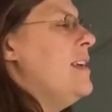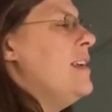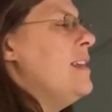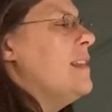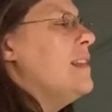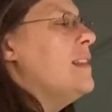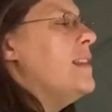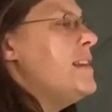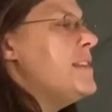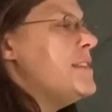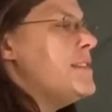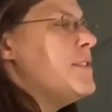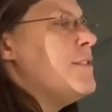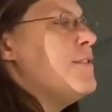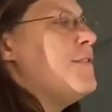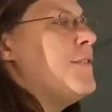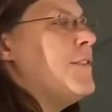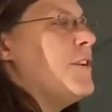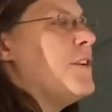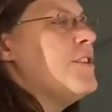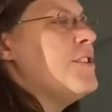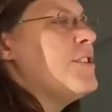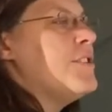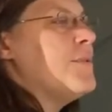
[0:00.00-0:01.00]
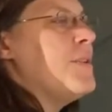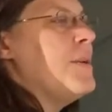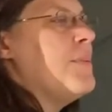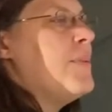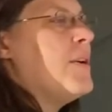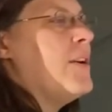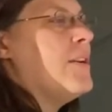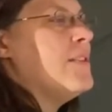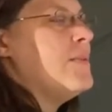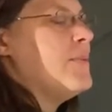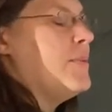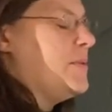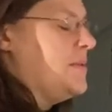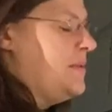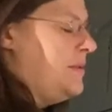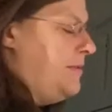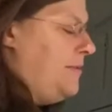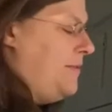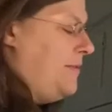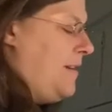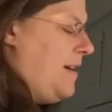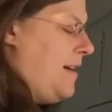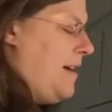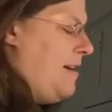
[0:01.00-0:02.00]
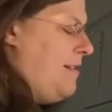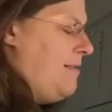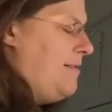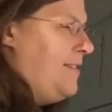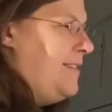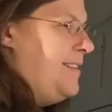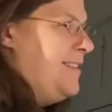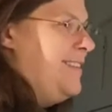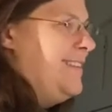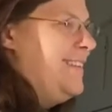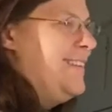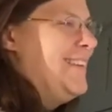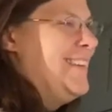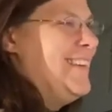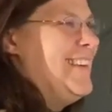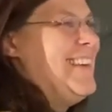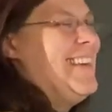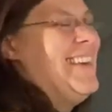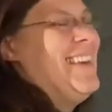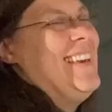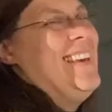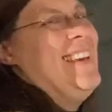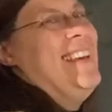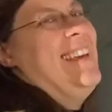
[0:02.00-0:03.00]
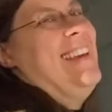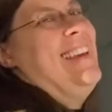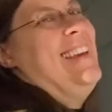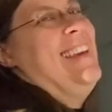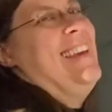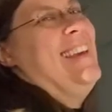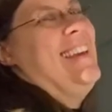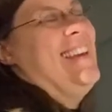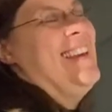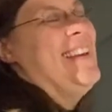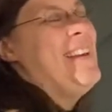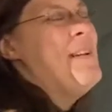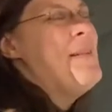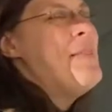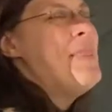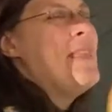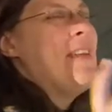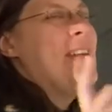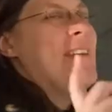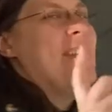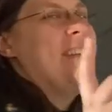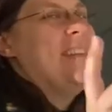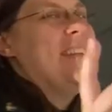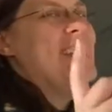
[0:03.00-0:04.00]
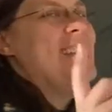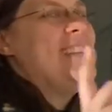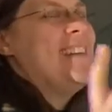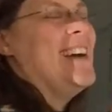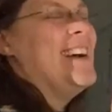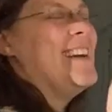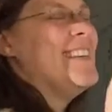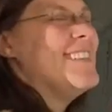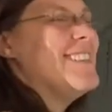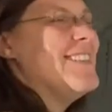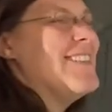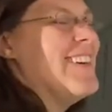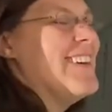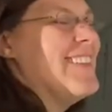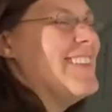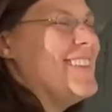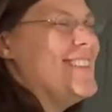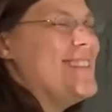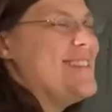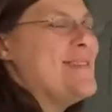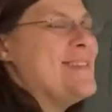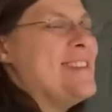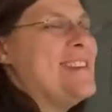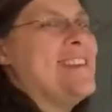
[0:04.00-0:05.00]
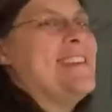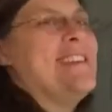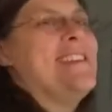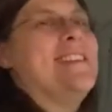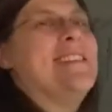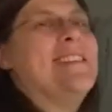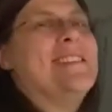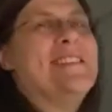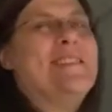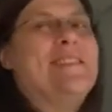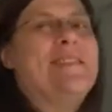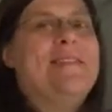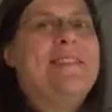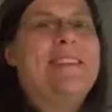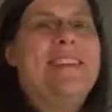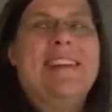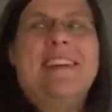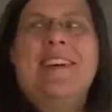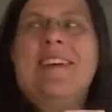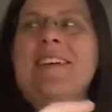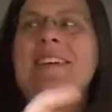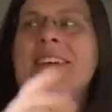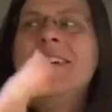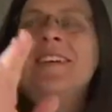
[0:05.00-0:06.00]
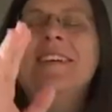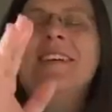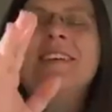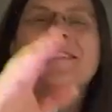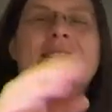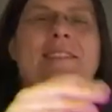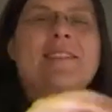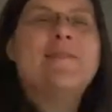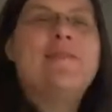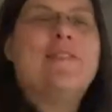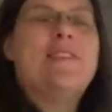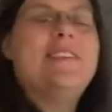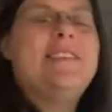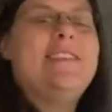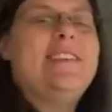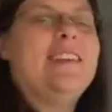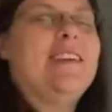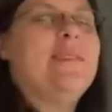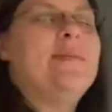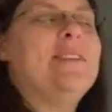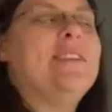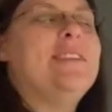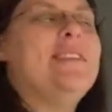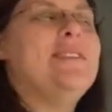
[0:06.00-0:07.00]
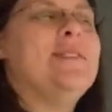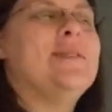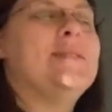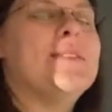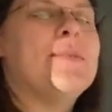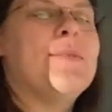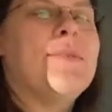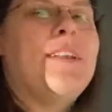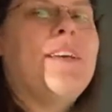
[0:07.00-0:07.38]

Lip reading: List the first 3 multiples of 5. We talked about this one in an earlier video. So the first thing I'm going to do is